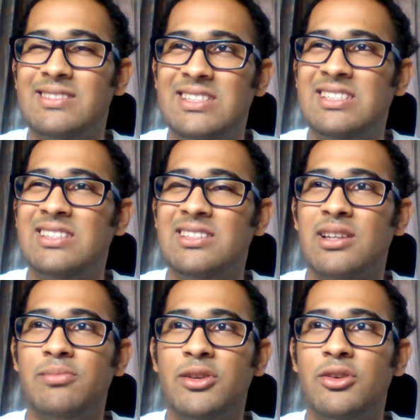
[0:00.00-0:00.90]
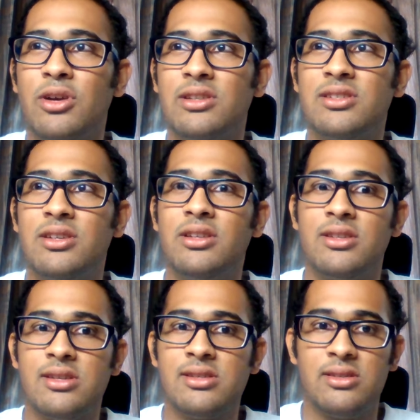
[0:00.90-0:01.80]
this is something to consider.
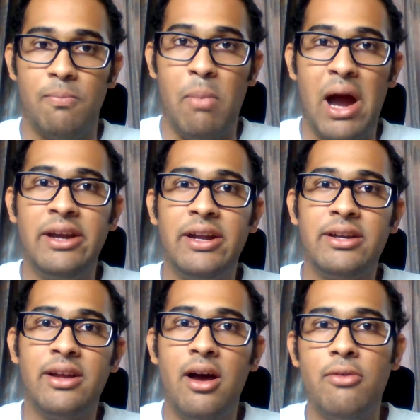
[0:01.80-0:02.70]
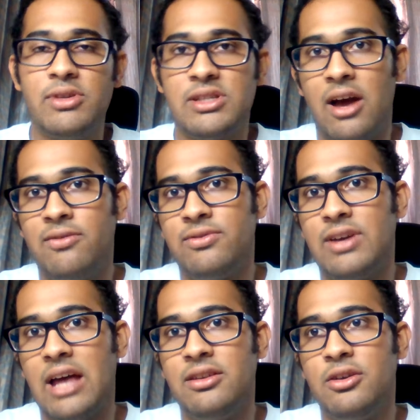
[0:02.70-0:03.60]
This is my data which I've
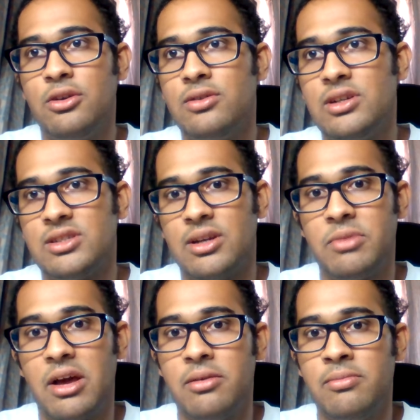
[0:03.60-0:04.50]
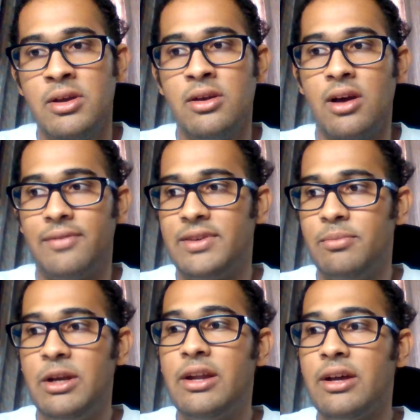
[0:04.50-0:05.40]
gathered over some time after
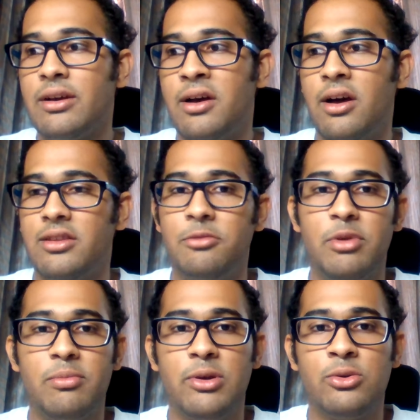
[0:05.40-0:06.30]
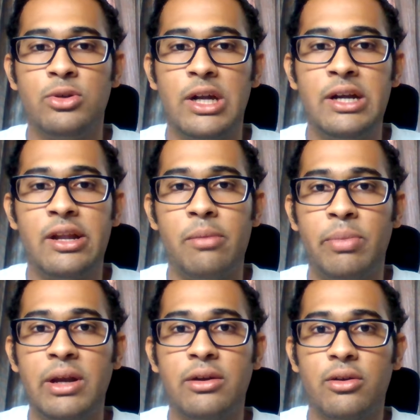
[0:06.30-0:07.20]
meeting other people who did
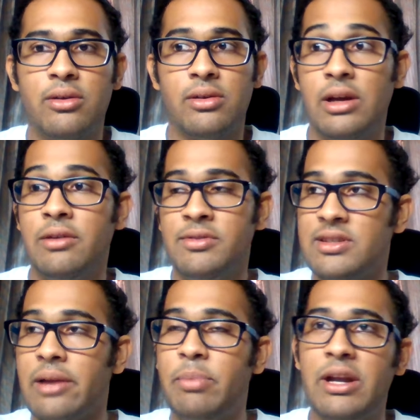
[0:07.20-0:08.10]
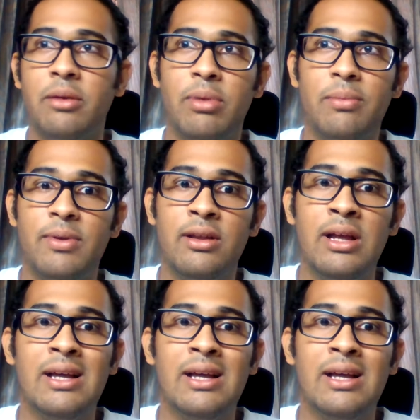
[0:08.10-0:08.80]
repeat. Even repeating people,